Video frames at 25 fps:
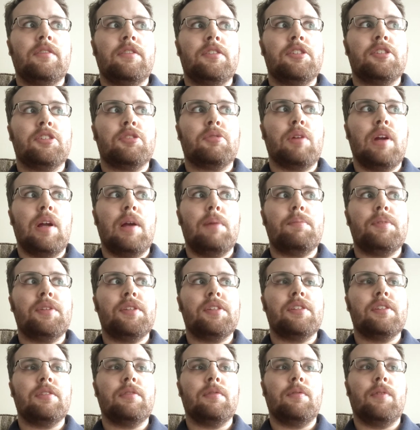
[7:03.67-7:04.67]

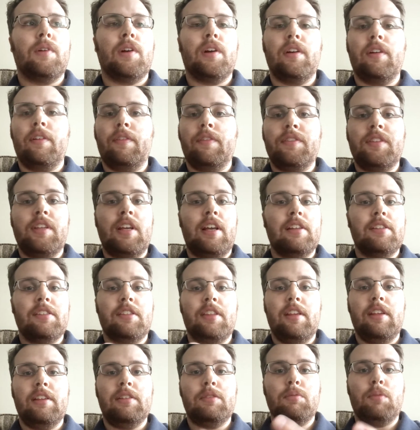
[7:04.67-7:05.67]
scripts where we
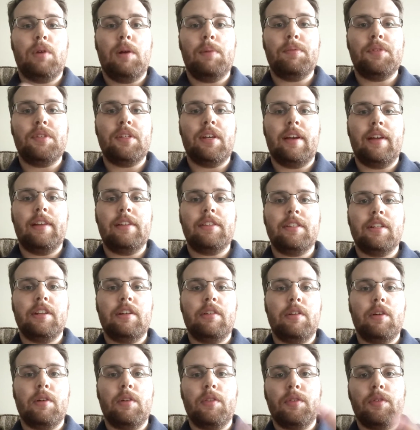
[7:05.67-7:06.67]
test these websites,
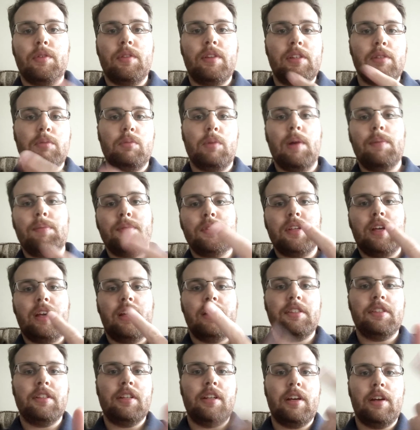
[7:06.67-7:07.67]
go through these
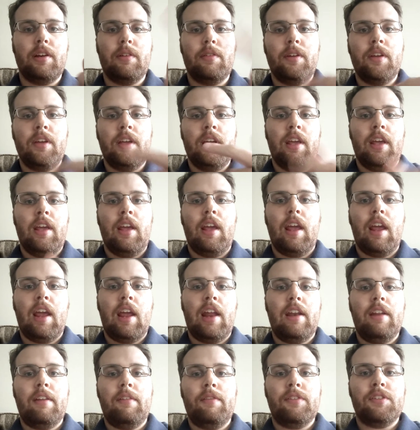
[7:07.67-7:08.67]
websites,
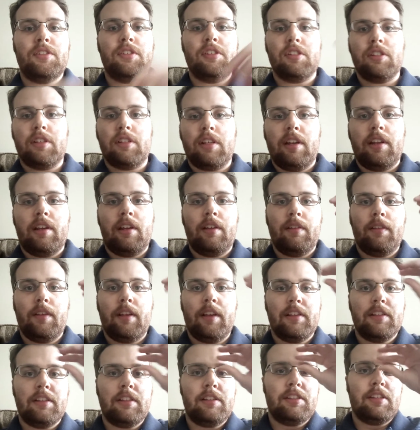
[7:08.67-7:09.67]
and it was just gonna,
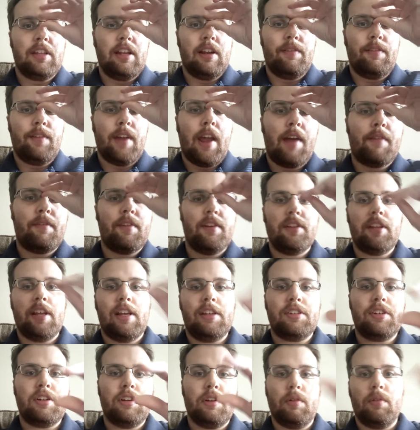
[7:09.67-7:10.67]
because instead of having a
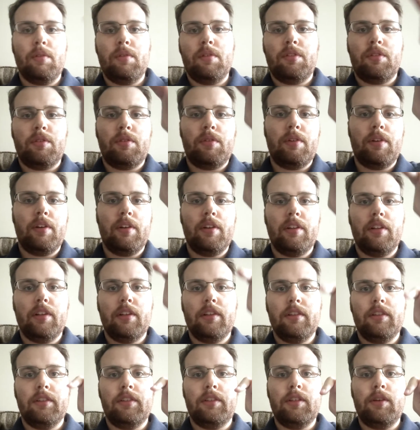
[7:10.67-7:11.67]
tester going through and
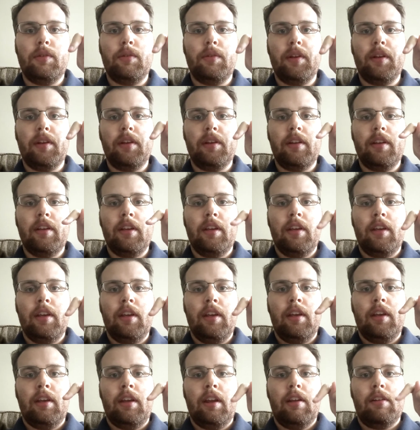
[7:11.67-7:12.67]
doing,
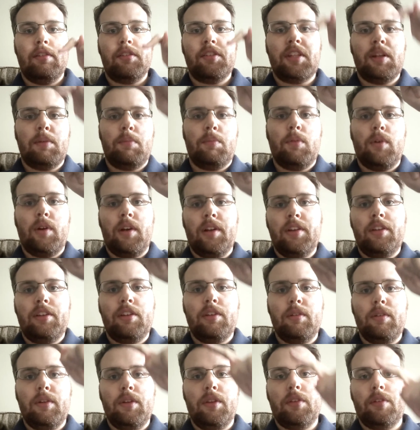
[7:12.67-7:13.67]
step 1,
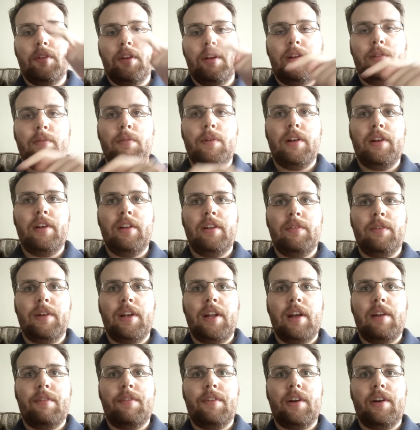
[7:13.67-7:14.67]
2, 3,
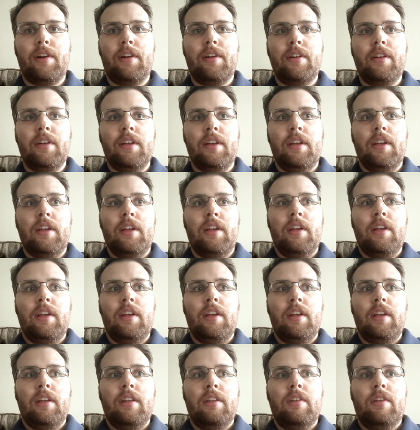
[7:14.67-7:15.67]
whatever,
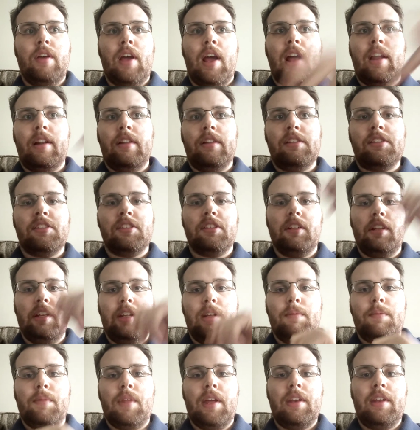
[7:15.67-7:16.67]
you had the
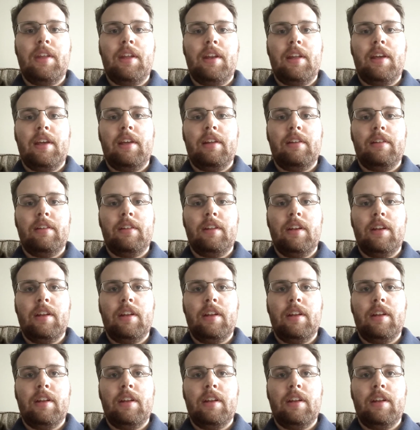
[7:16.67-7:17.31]
Selenium that did it,